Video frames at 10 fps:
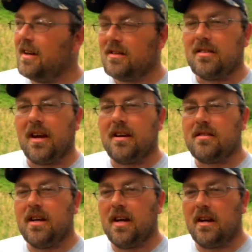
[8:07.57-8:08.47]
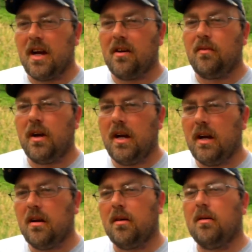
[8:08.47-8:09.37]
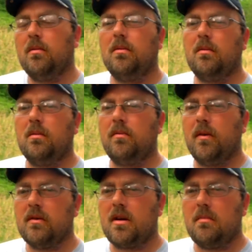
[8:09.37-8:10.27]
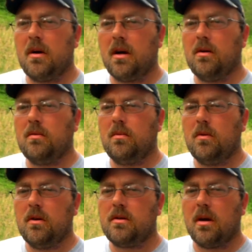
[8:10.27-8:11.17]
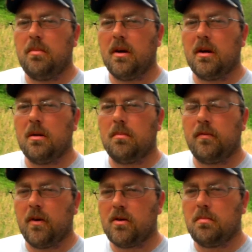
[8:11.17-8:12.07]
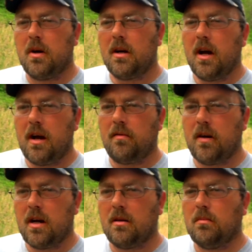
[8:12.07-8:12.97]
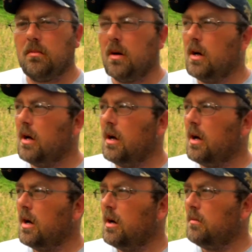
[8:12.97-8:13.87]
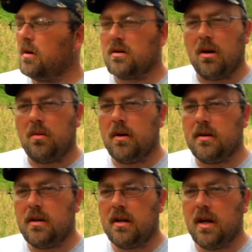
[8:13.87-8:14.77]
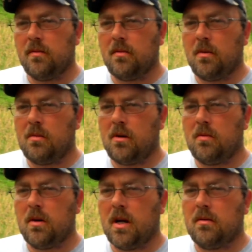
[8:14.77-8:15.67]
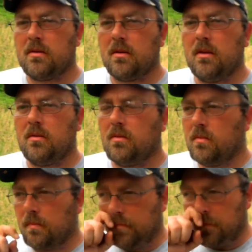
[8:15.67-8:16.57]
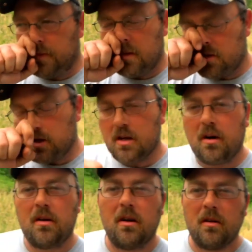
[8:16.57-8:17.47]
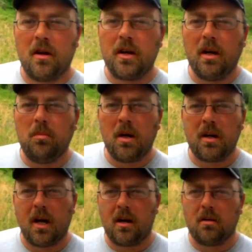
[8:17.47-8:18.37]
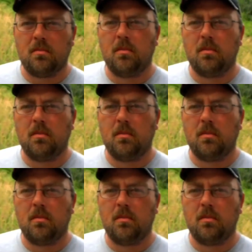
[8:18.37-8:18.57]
So like I said, every year, the first time I go in the woods, I pick up the first buckeye I find. Because I always did that for Mama when I was little. She called it her lucky buckeye.